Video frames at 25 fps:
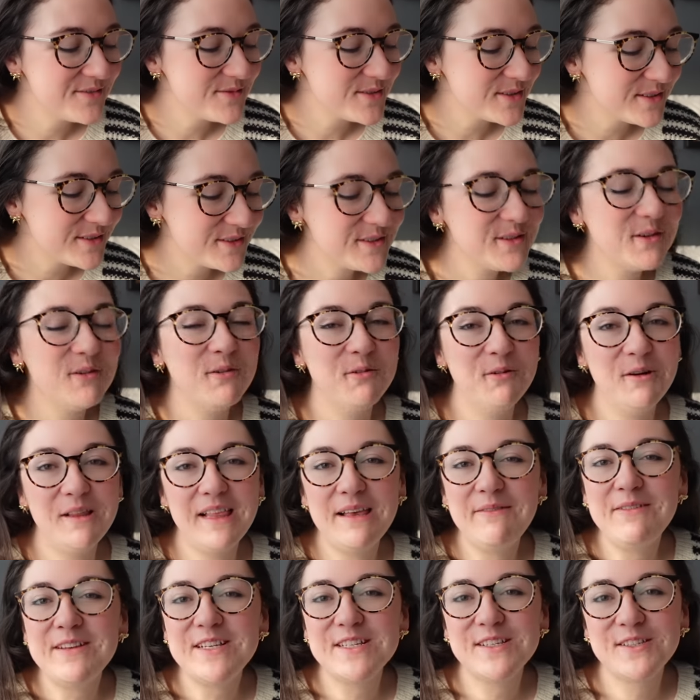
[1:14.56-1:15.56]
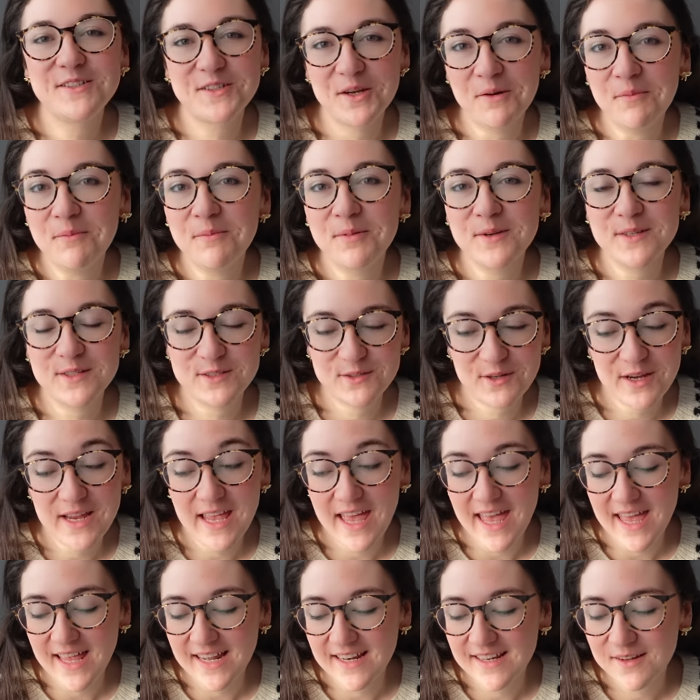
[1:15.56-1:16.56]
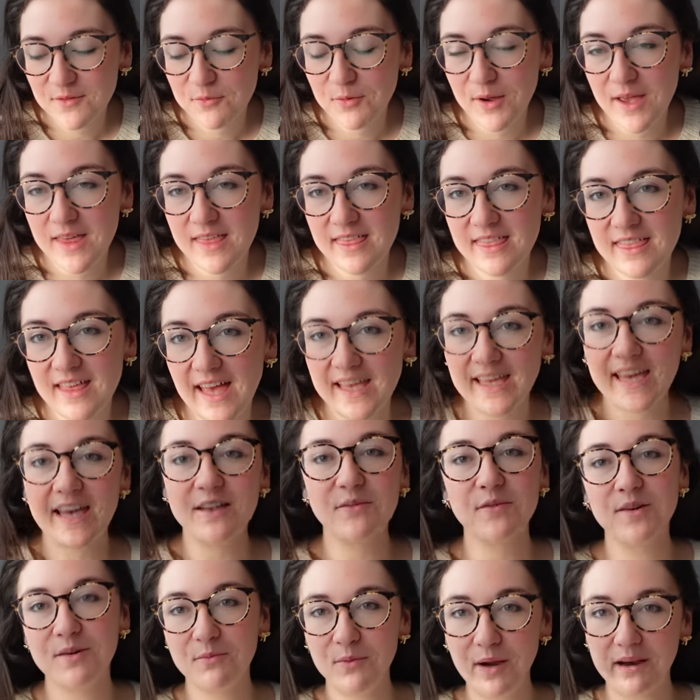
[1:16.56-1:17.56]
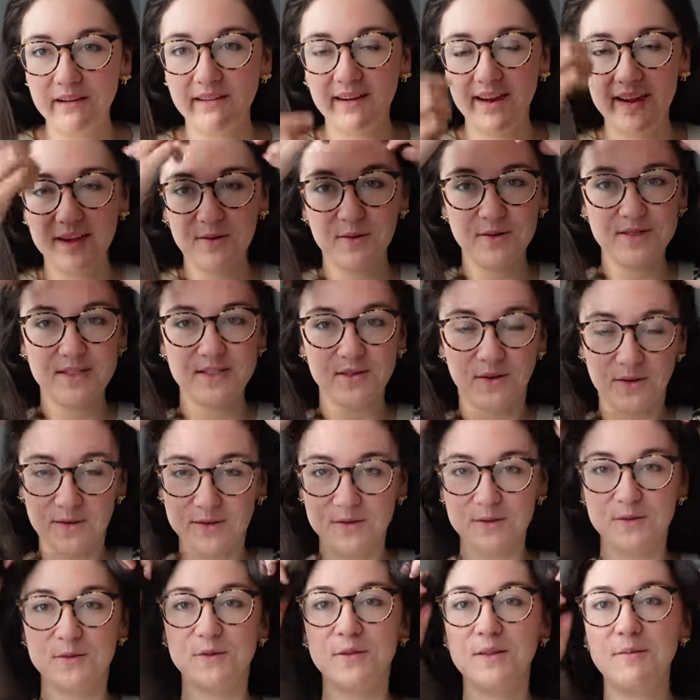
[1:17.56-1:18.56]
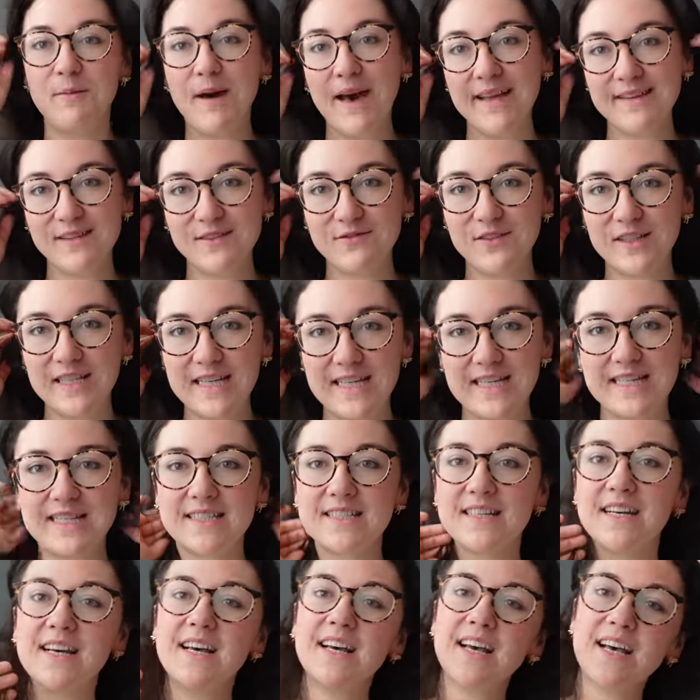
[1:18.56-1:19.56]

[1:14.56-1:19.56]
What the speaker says: So let me just jump straight in with, I guess, what I'm wearing, which is also the pattern release.